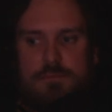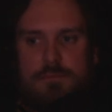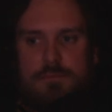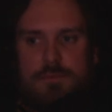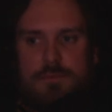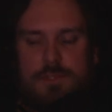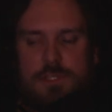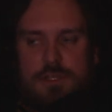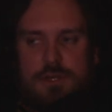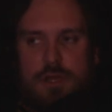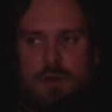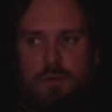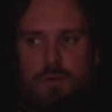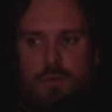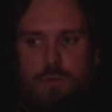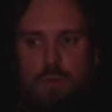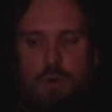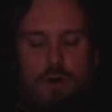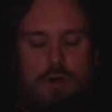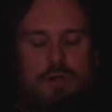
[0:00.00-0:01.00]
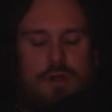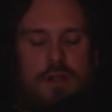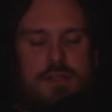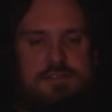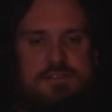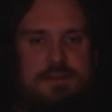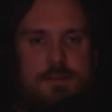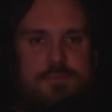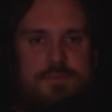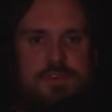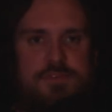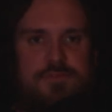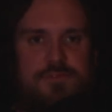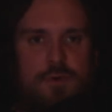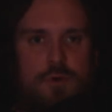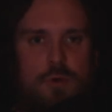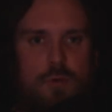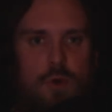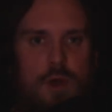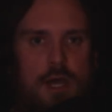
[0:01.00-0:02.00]
you know, work on something
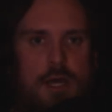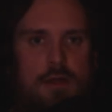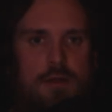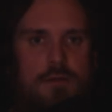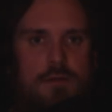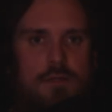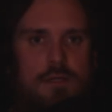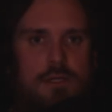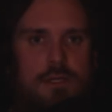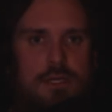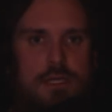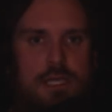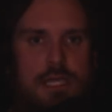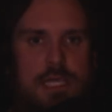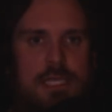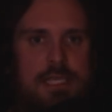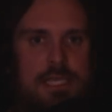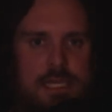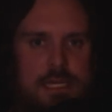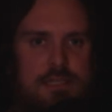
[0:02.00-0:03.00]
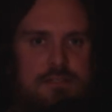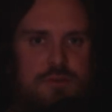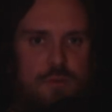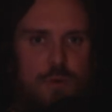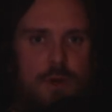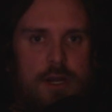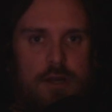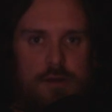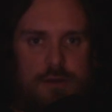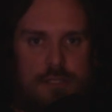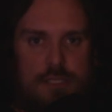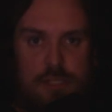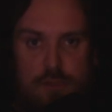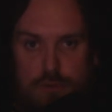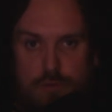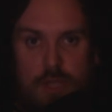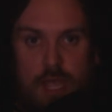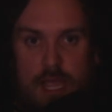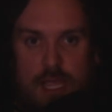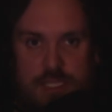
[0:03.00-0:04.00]
for a while and get it to where
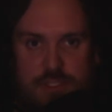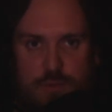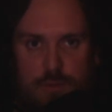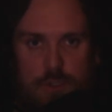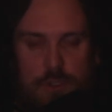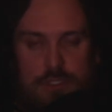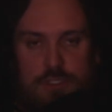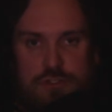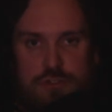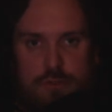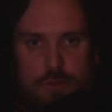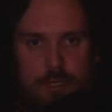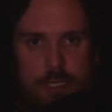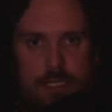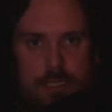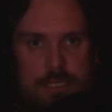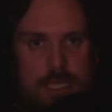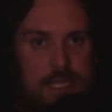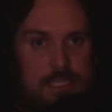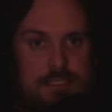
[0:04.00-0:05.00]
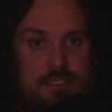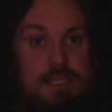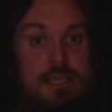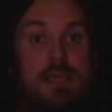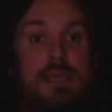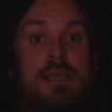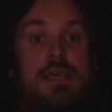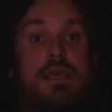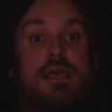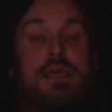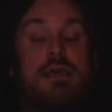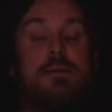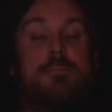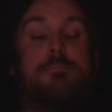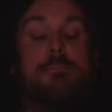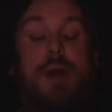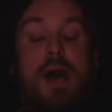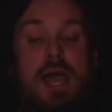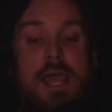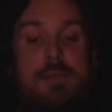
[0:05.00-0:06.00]
you guys will enjoy it. That's
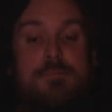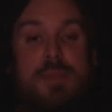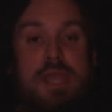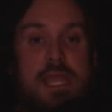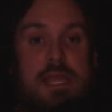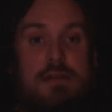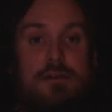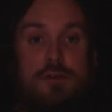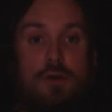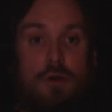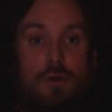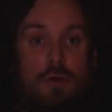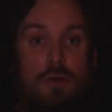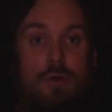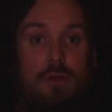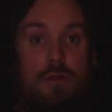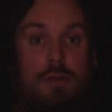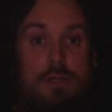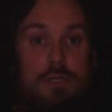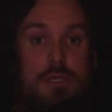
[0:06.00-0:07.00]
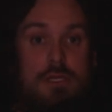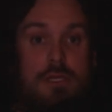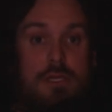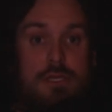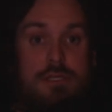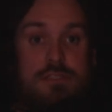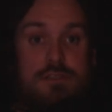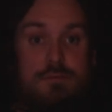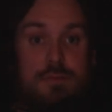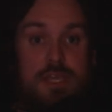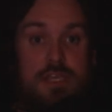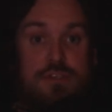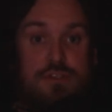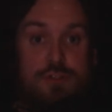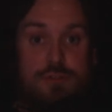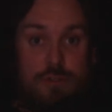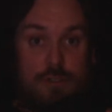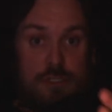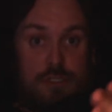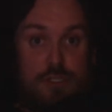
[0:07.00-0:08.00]
my main goal, is to make
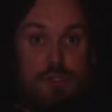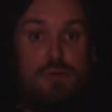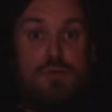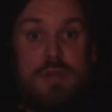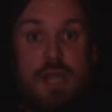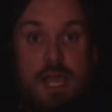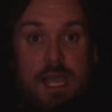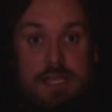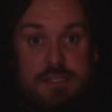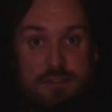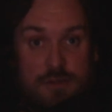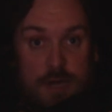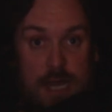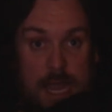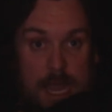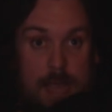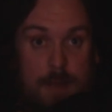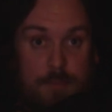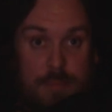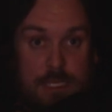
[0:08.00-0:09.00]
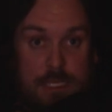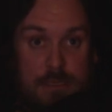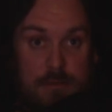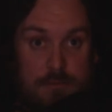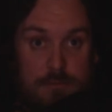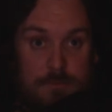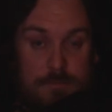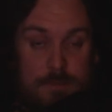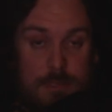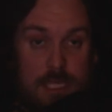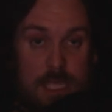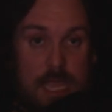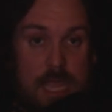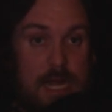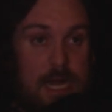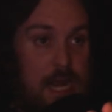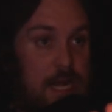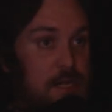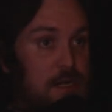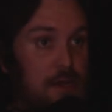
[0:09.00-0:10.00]
sure you guys are happy.
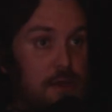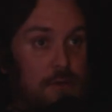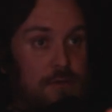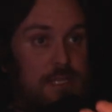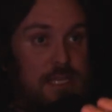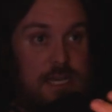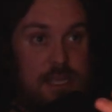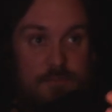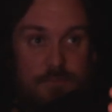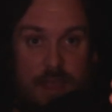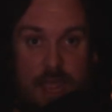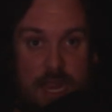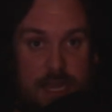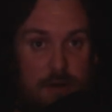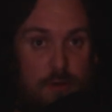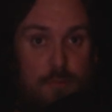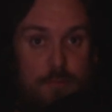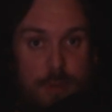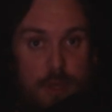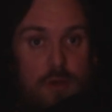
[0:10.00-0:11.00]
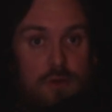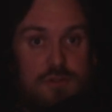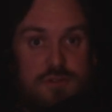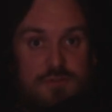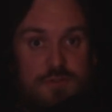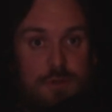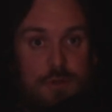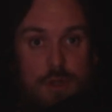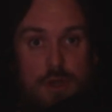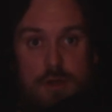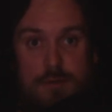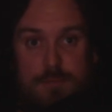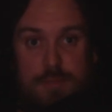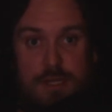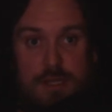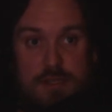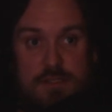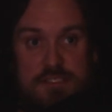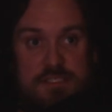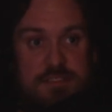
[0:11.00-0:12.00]
And I know that if I don't post for long
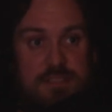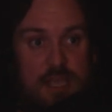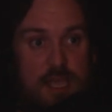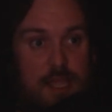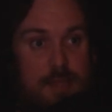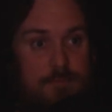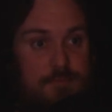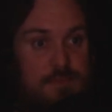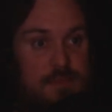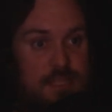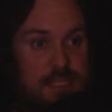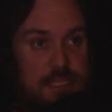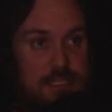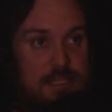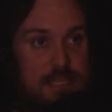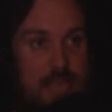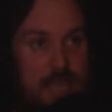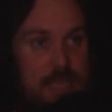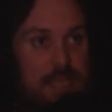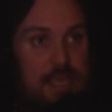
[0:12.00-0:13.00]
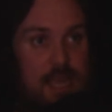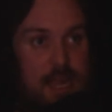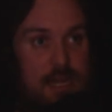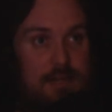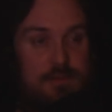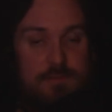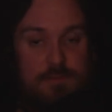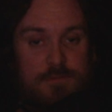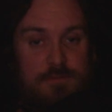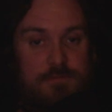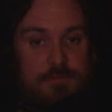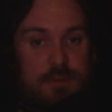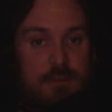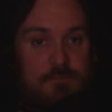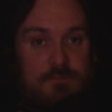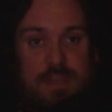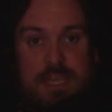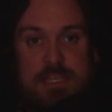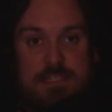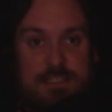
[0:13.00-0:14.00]
periods of time, then that kind of
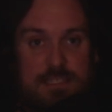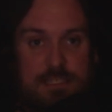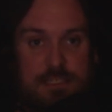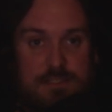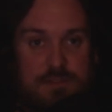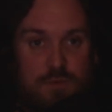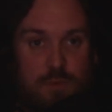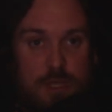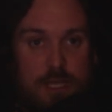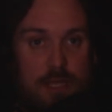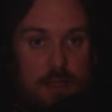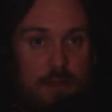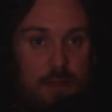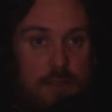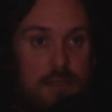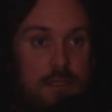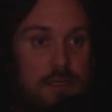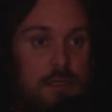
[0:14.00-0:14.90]
affects it as well.